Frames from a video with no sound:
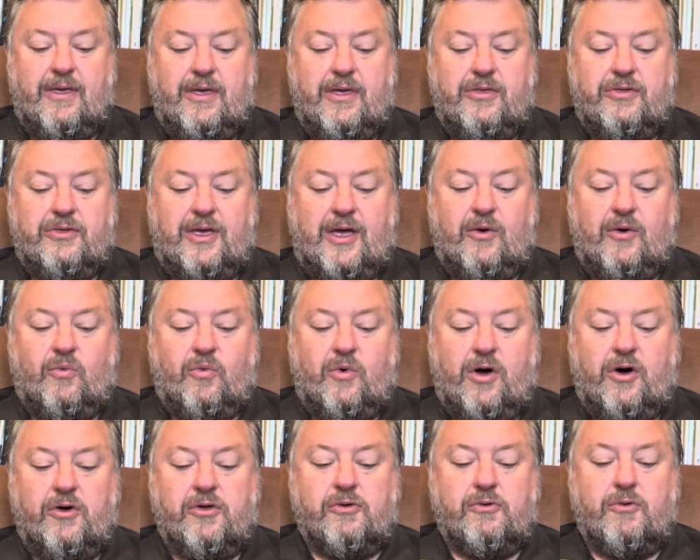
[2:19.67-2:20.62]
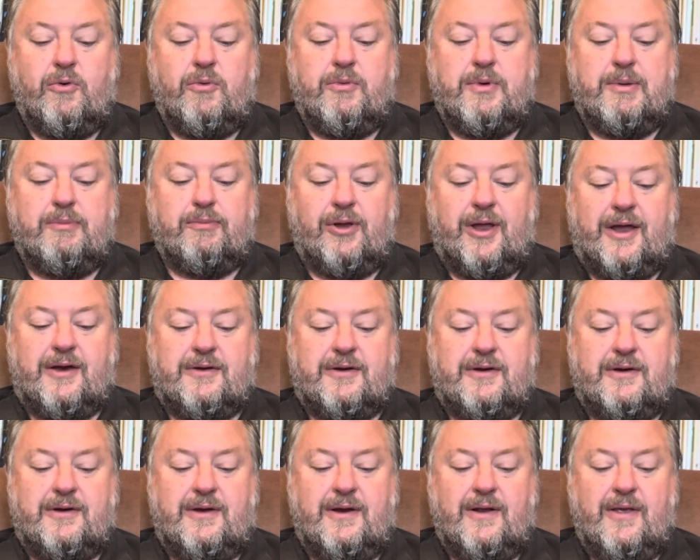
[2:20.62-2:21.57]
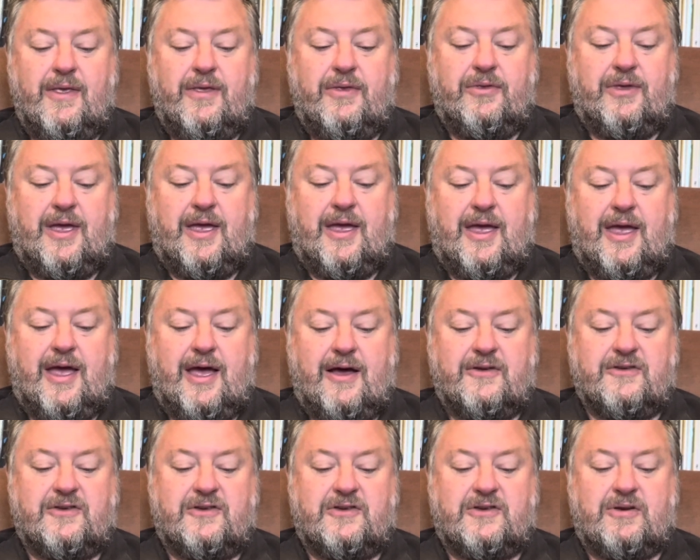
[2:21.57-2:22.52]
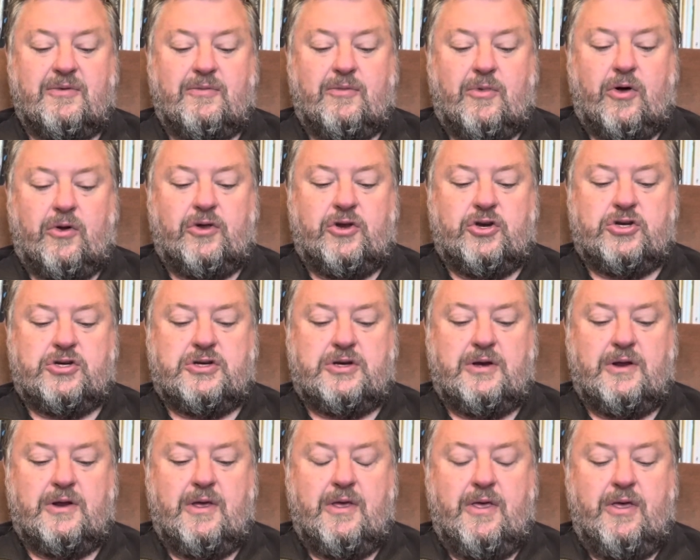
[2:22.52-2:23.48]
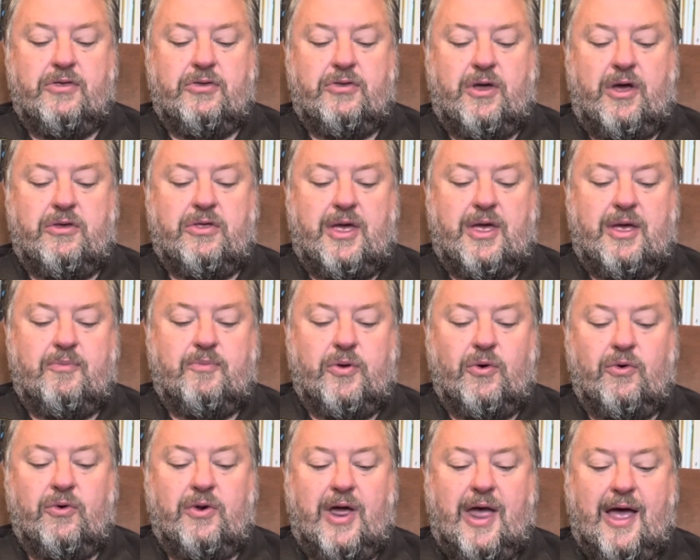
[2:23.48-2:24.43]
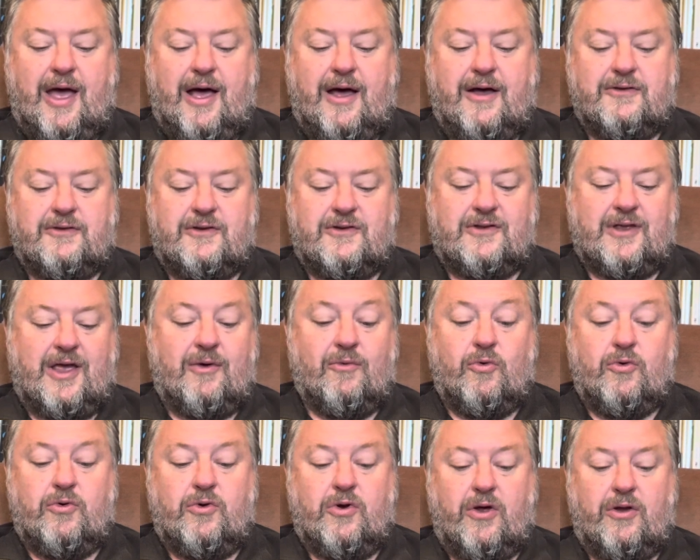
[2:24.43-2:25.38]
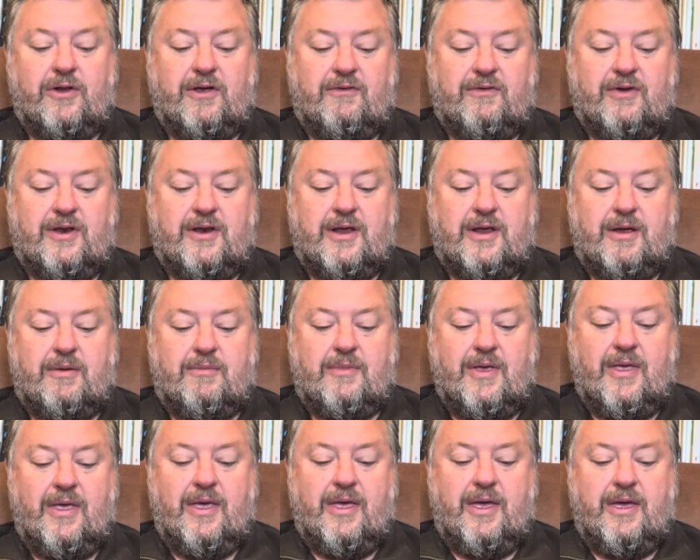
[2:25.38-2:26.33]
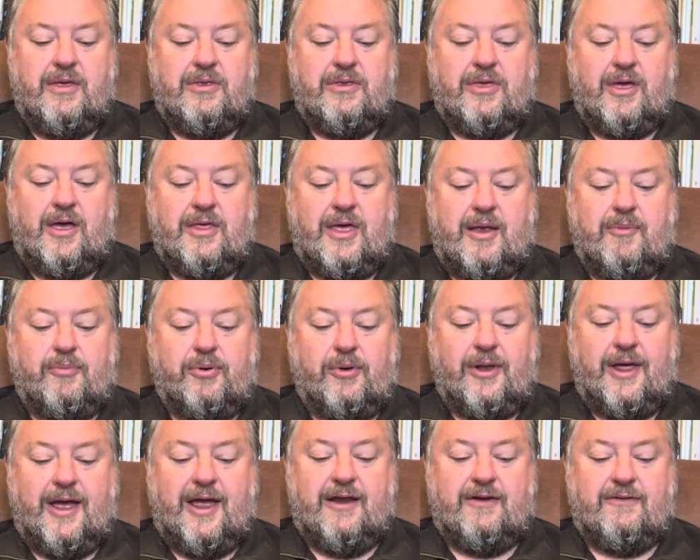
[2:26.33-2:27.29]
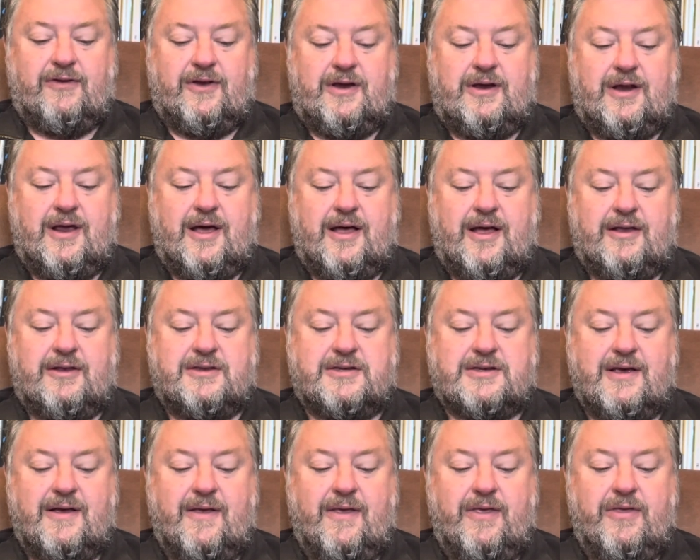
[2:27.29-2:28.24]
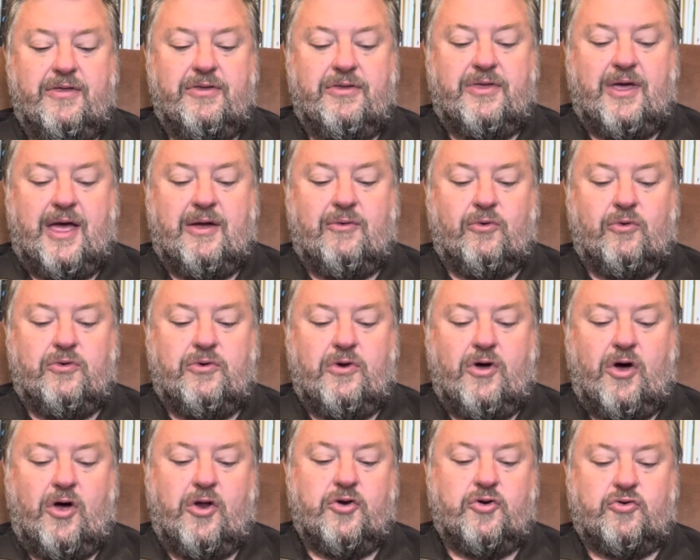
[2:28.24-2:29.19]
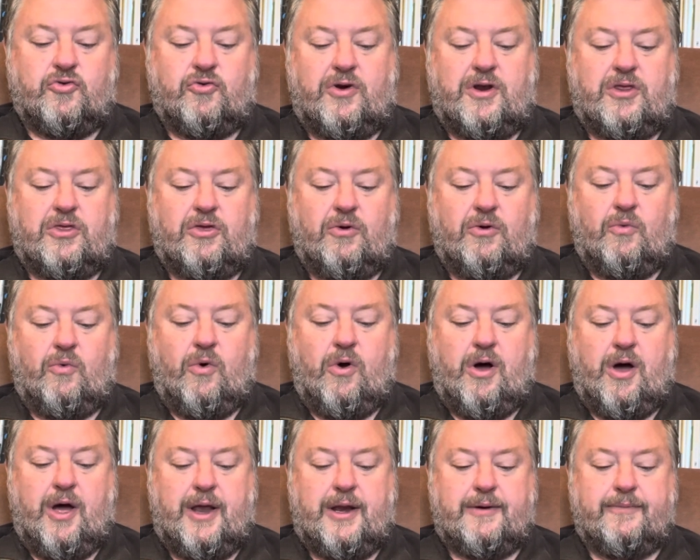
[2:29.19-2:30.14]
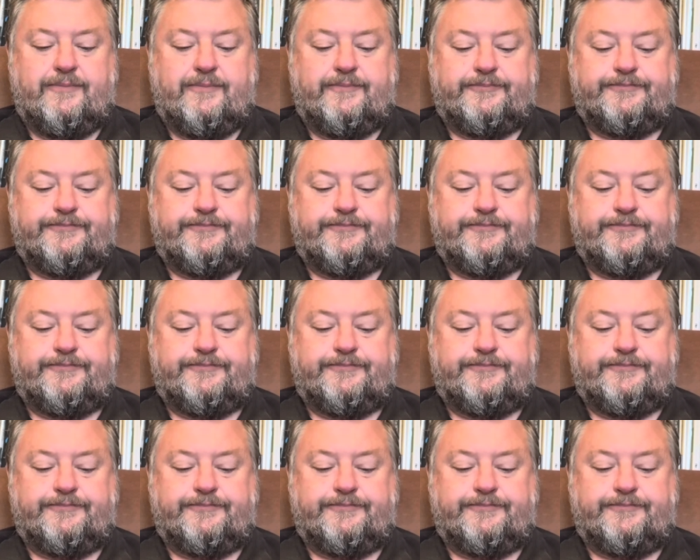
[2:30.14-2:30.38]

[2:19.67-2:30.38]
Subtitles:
Their wealth will be plundered, their houses demolished. Though they build houses, they will not live in them. Though they plant vineyards, they will not drink the wine.